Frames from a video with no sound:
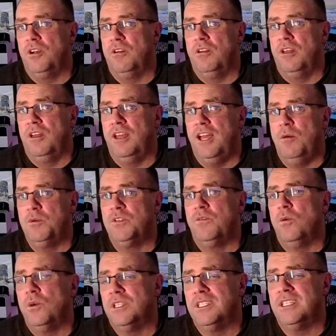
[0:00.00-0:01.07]
how much
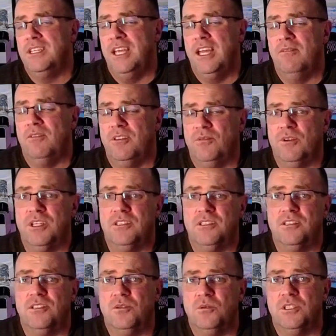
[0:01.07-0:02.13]
focus can you have on the rest of the
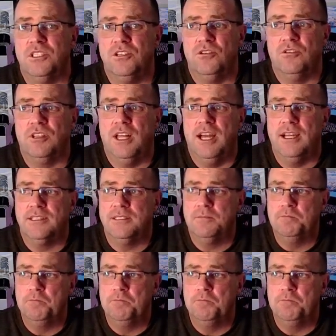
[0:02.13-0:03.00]
students in your class?